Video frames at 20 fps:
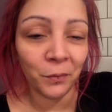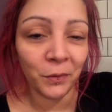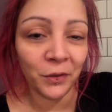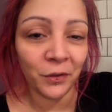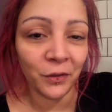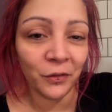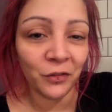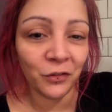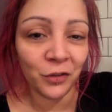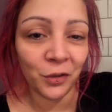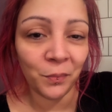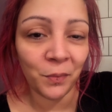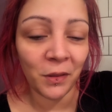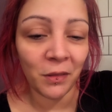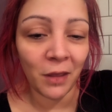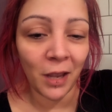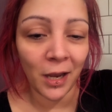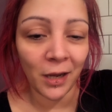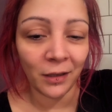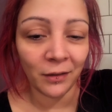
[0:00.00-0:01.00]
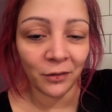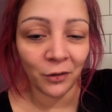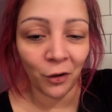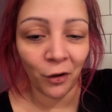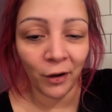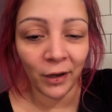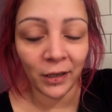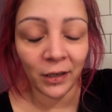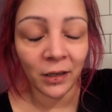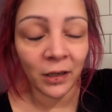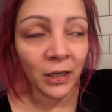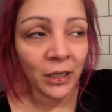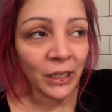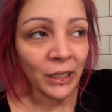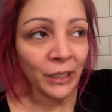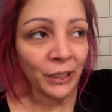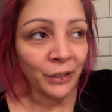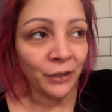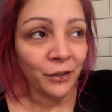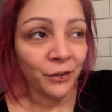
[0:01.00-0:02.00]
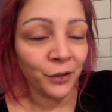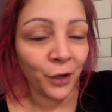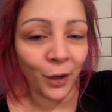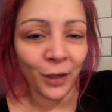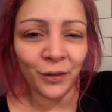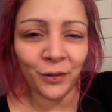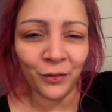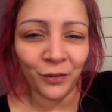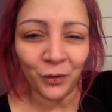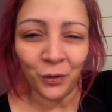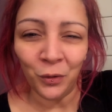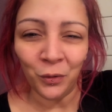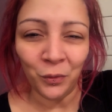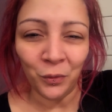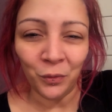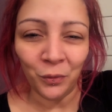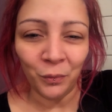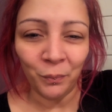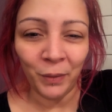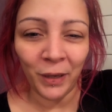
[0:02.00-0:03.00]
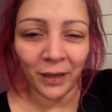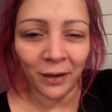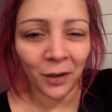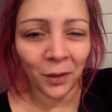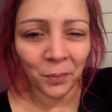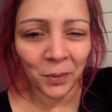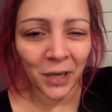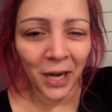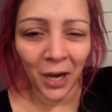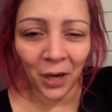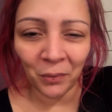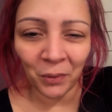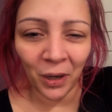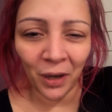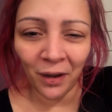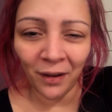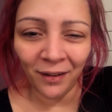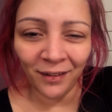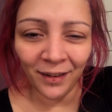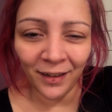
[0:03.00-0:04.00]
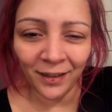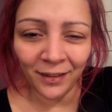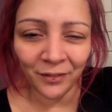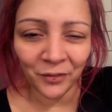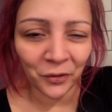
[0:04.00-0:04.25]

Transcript: I've been doing stupid things like go to school pick up an hour early,